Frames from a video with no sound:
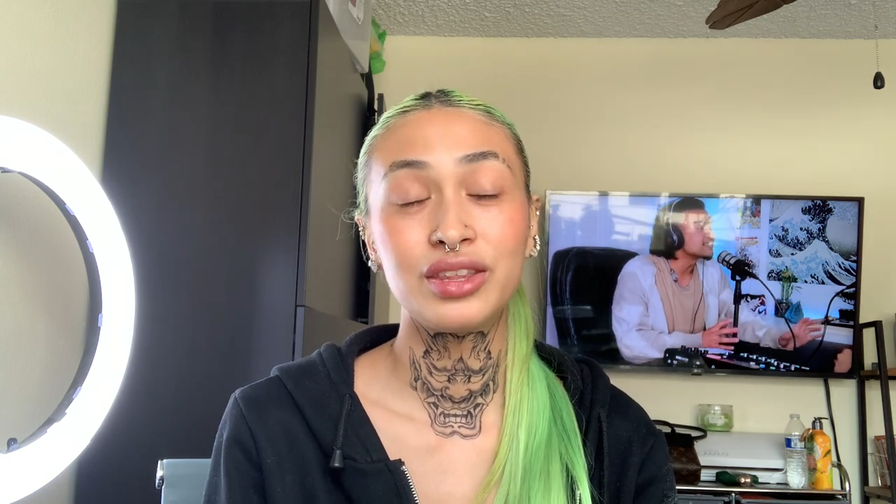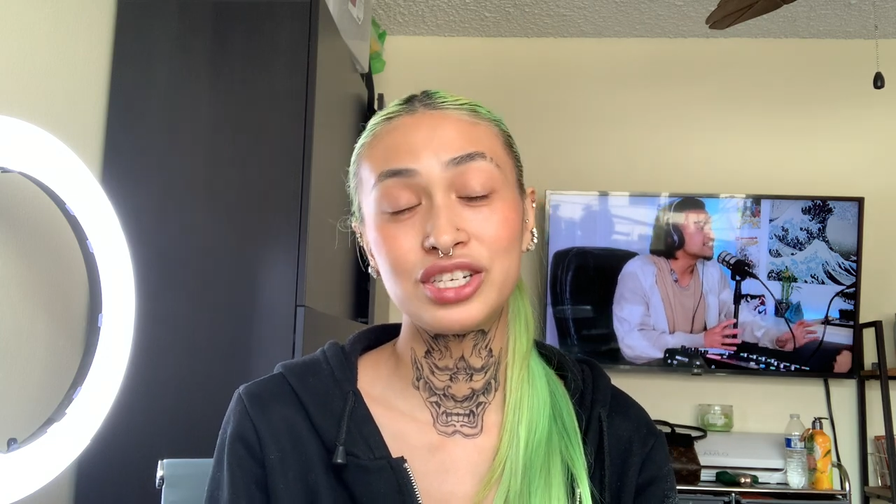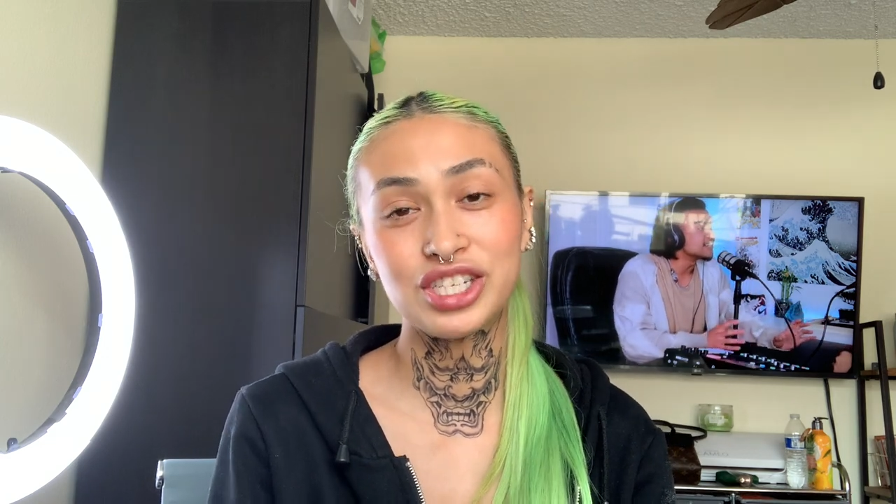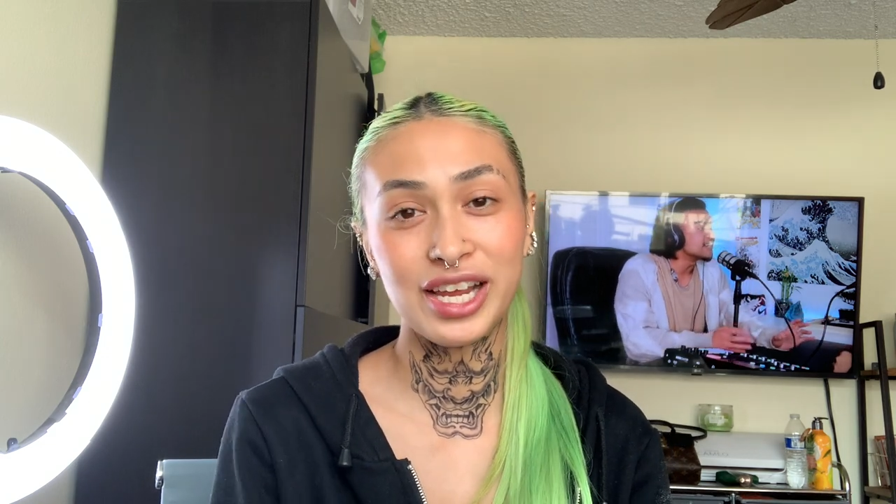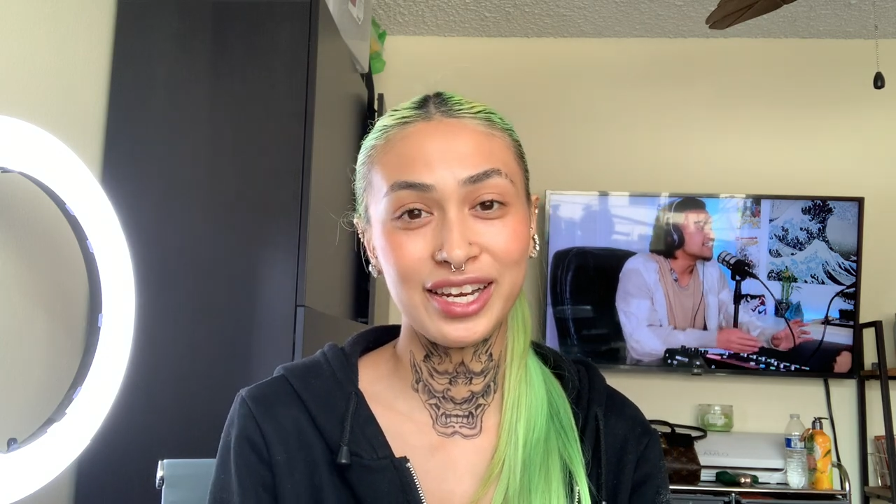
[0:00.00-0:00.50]

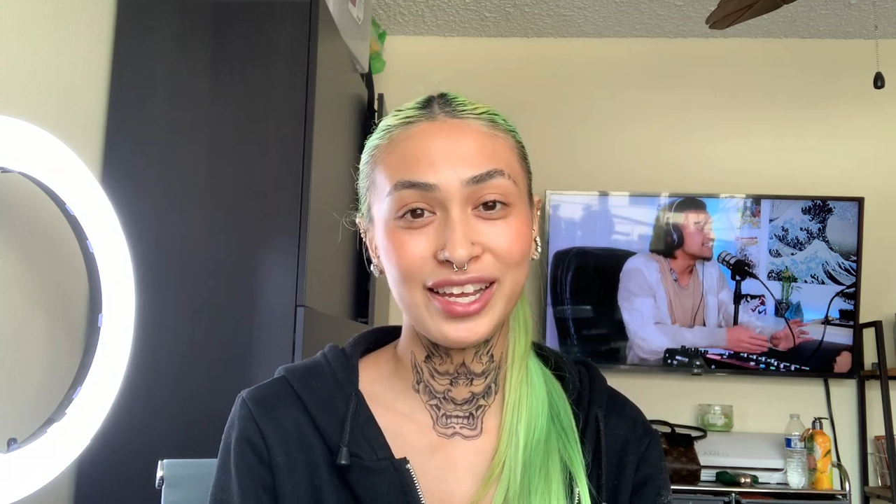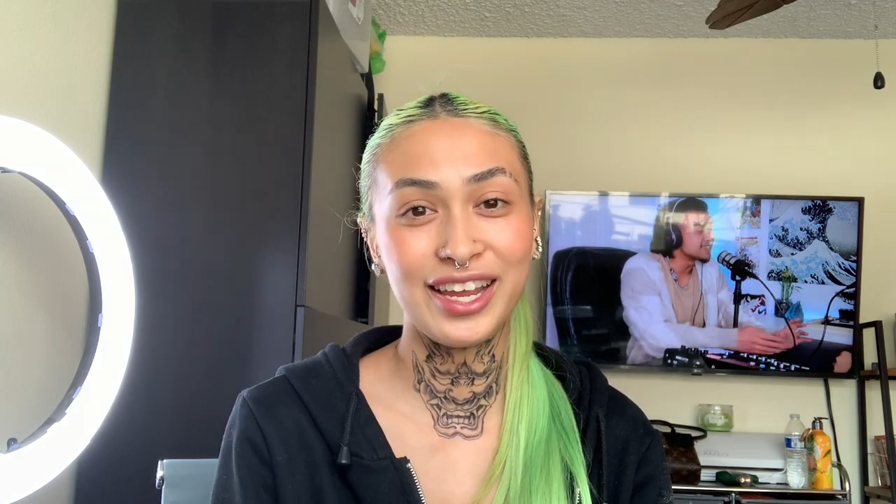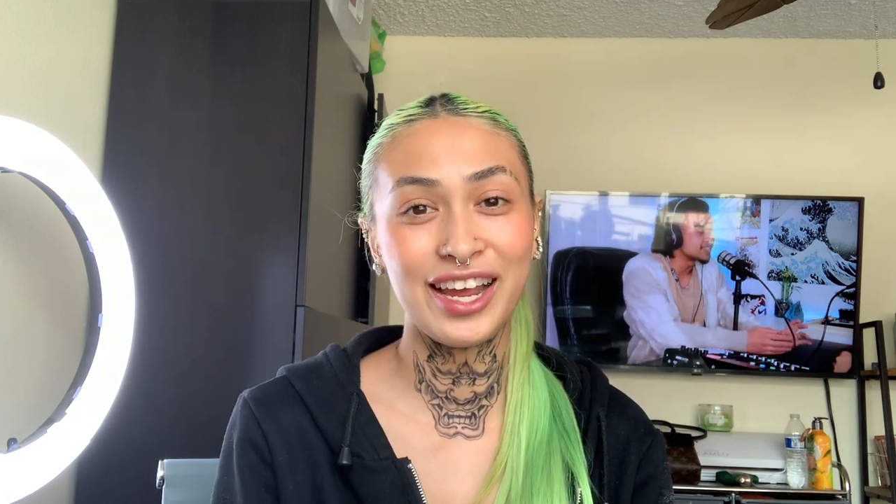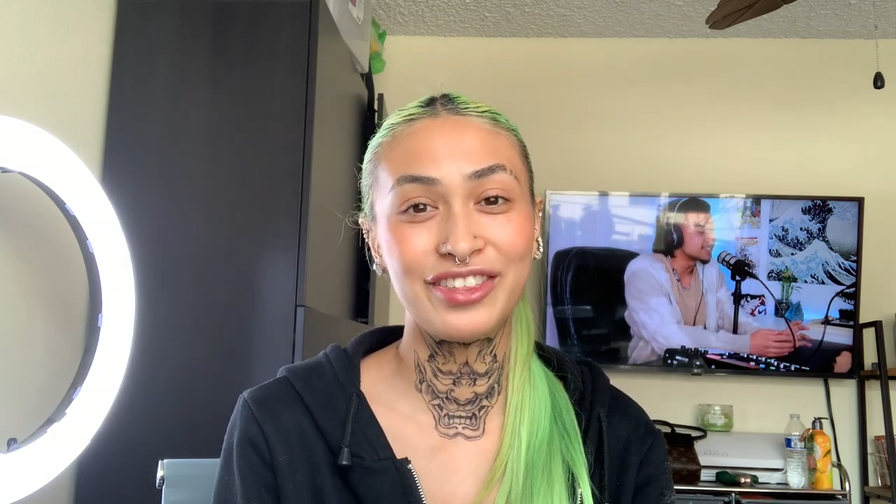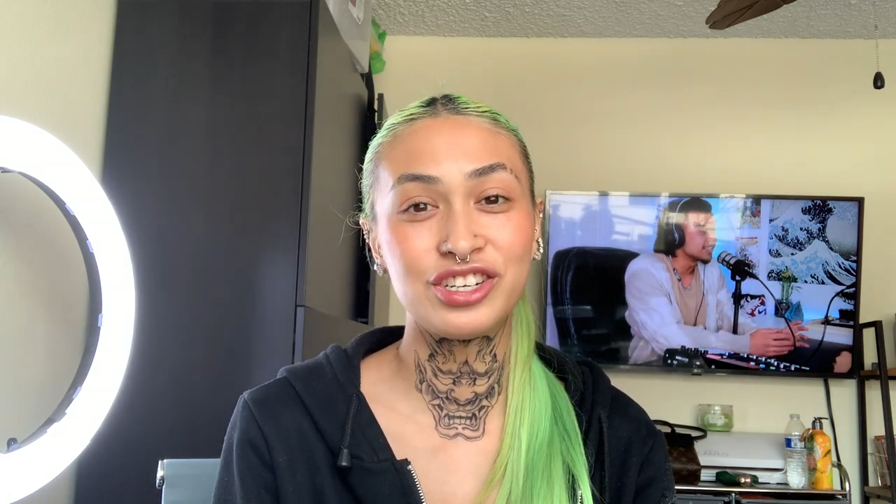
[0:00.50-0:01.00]

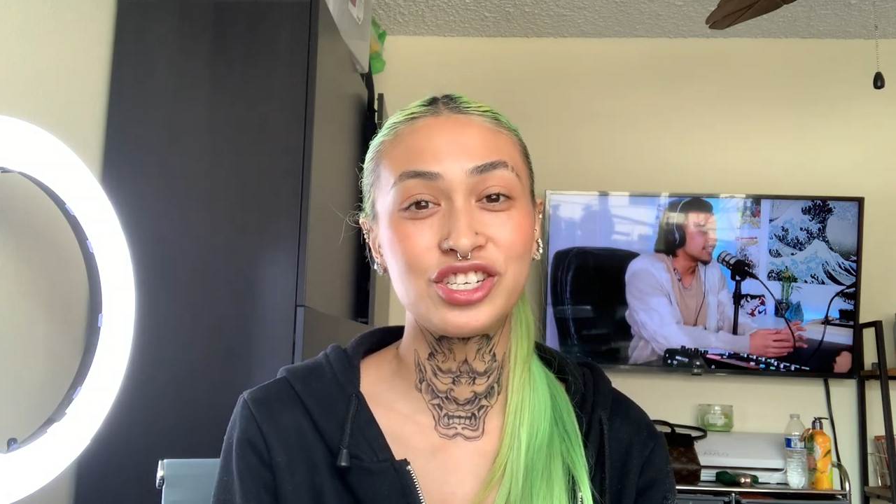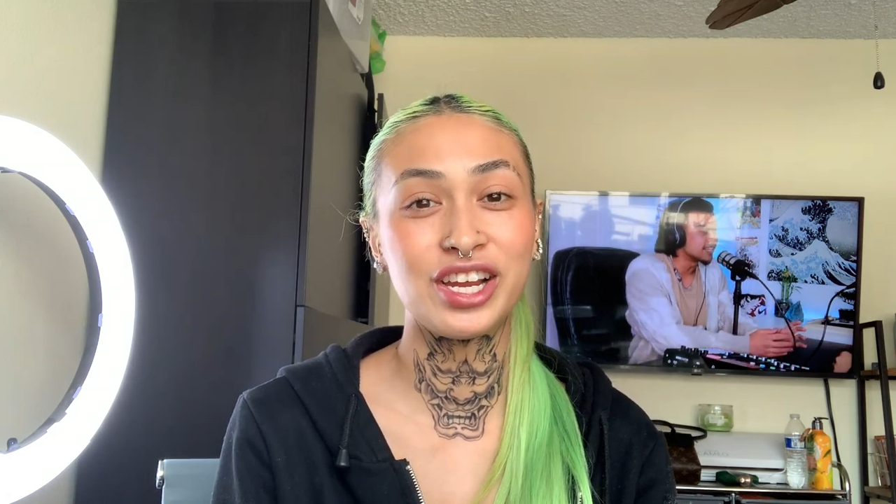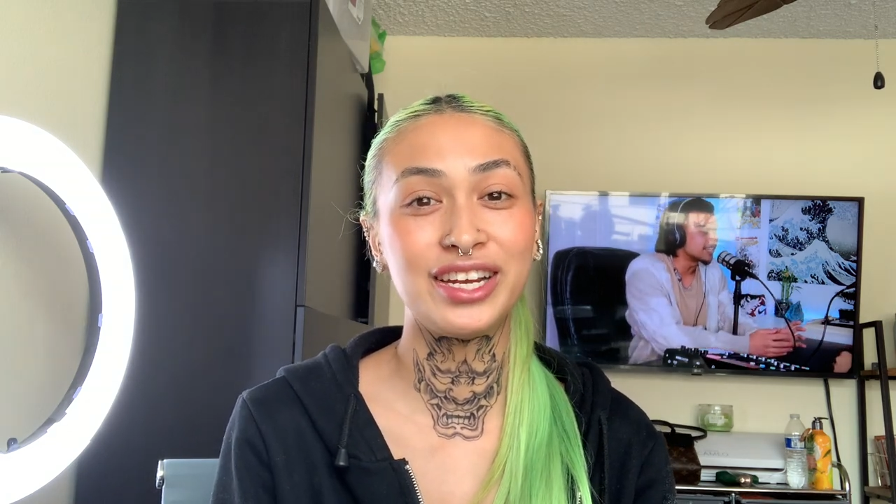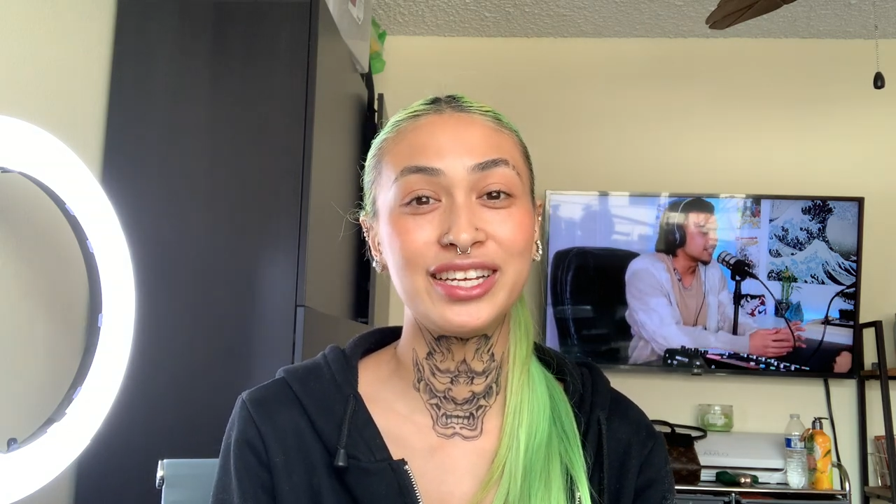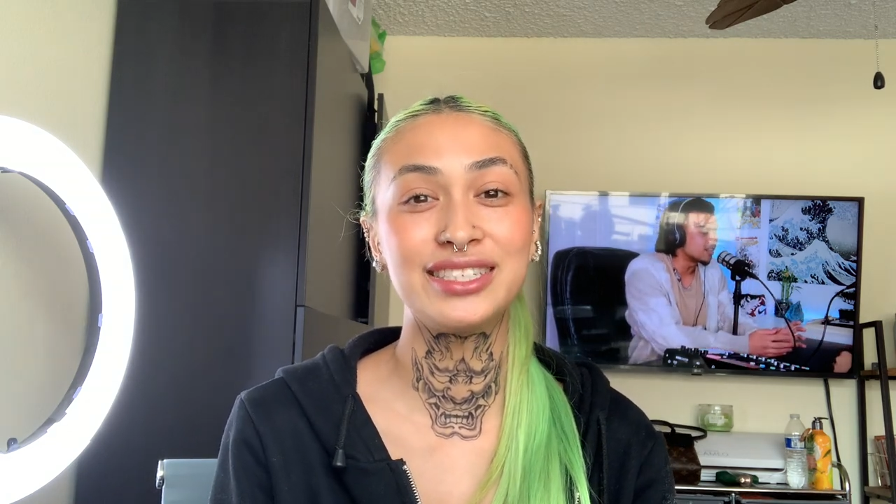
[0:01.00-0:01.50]
shading, and the
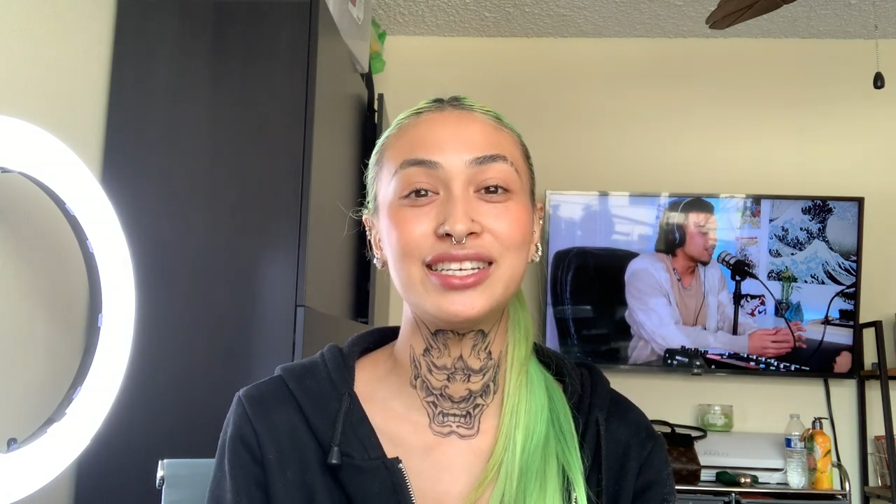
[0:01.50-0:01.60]
shading,